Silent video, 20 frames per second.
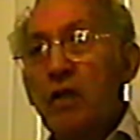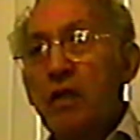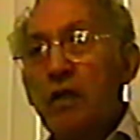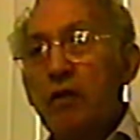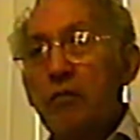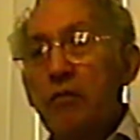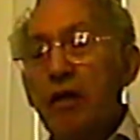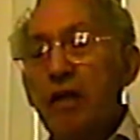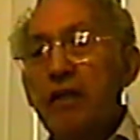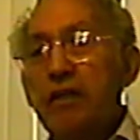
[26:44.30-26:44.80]

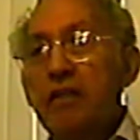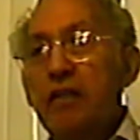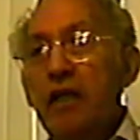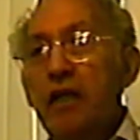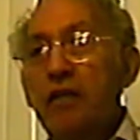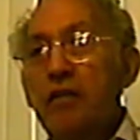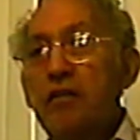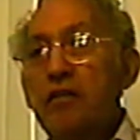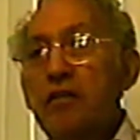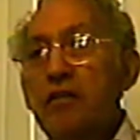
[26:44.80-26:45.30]

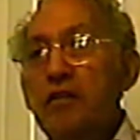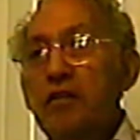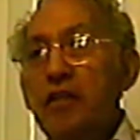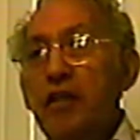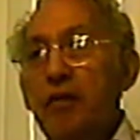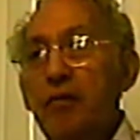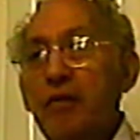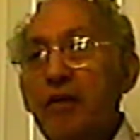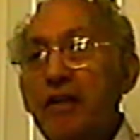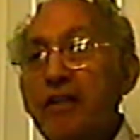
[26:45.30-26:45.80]

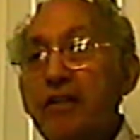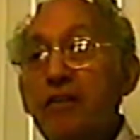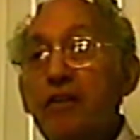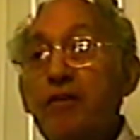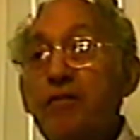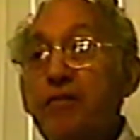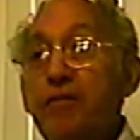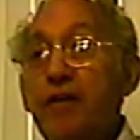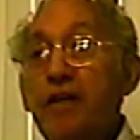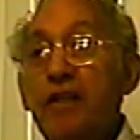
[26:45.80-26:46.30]
my
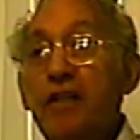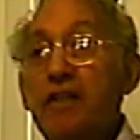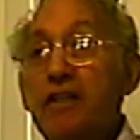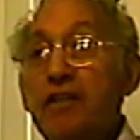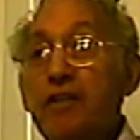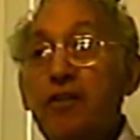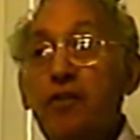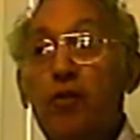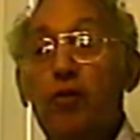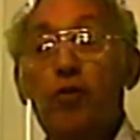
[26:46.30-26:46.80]
grandfather,
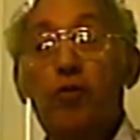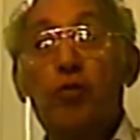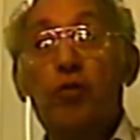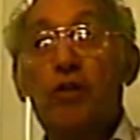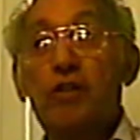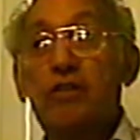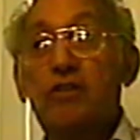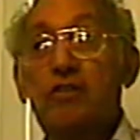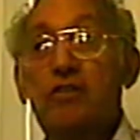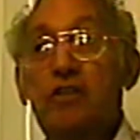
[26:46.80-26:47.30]
he
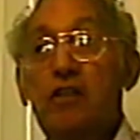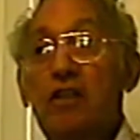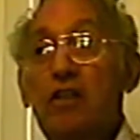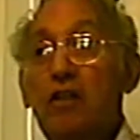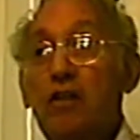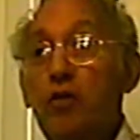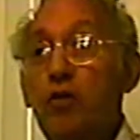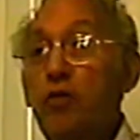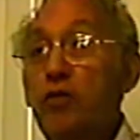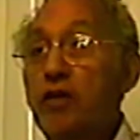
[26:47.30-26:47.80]
always
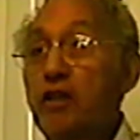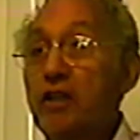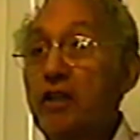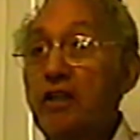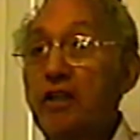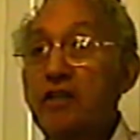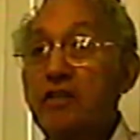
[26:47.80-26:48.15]
look at us,